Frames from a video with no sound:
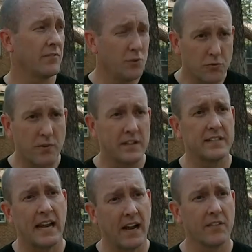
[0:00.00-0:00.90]
a few
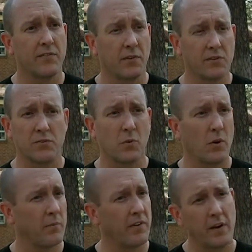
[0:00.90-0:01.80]
trees down the first
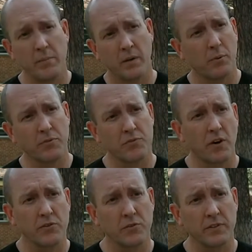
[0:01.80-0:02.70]
storm, very minimal
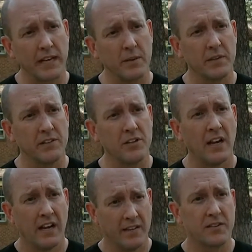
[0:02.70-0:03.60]
structural damage.
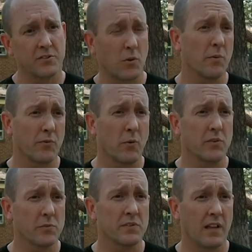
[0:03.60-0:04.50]
This storm, of
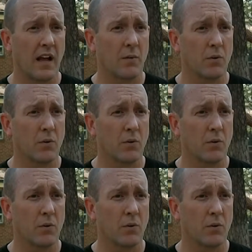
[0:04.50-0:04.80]
course, was a lot